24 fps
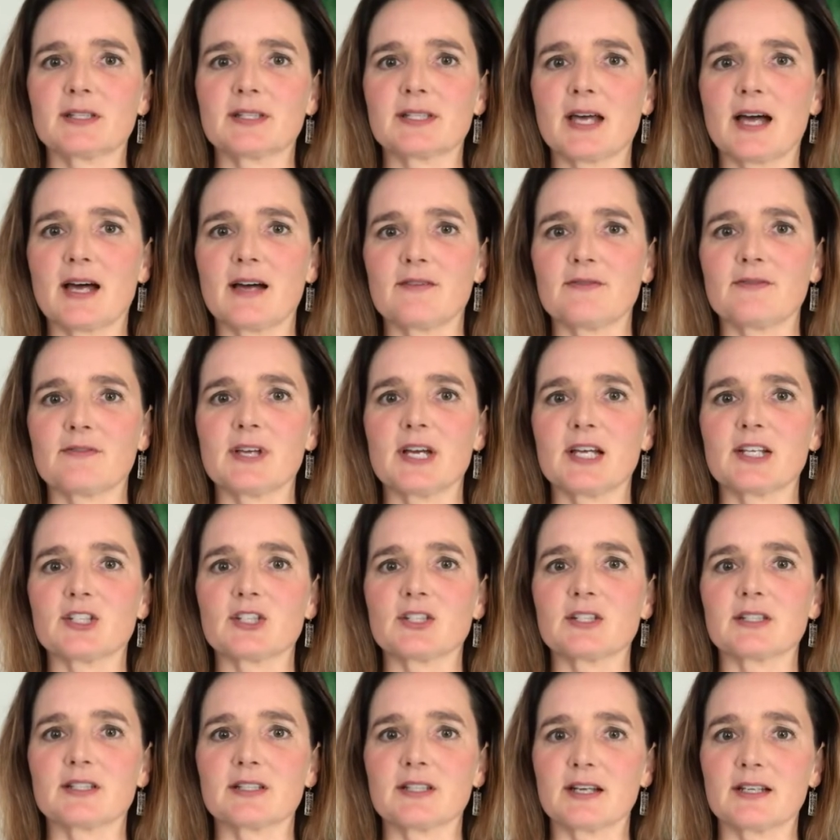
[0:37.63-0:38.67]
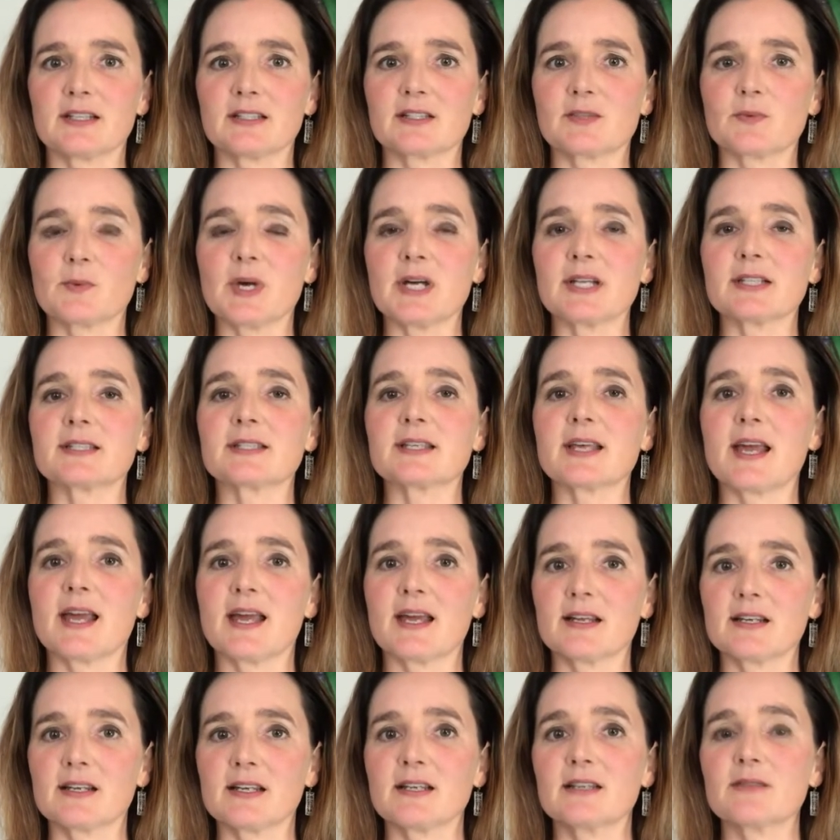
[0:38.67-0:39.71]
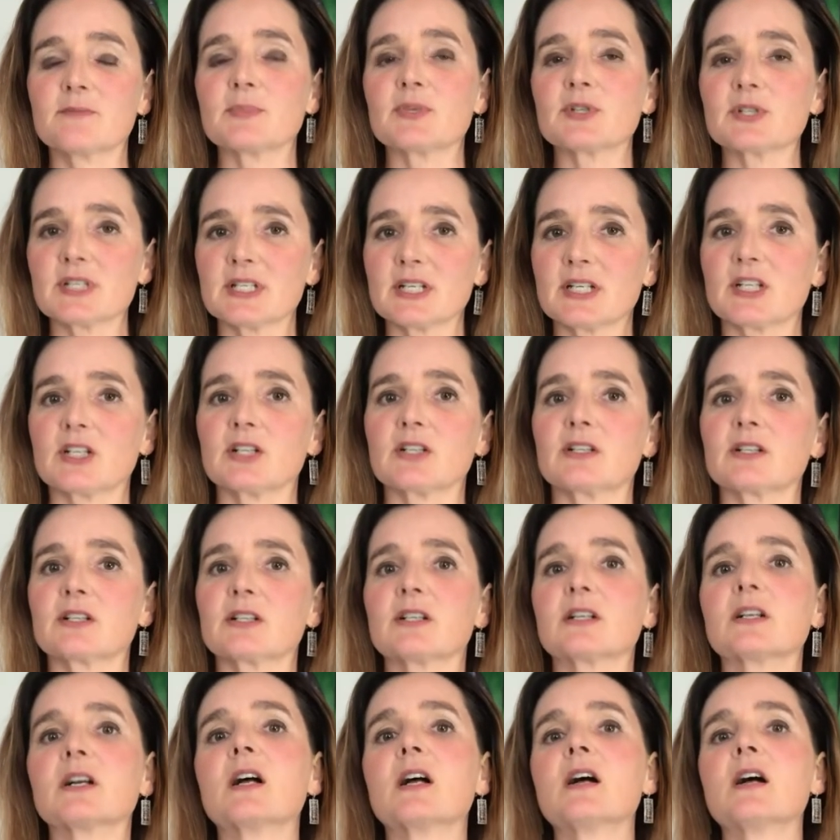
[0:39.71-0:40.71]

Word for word: hot flashes, night sweats, and in particular,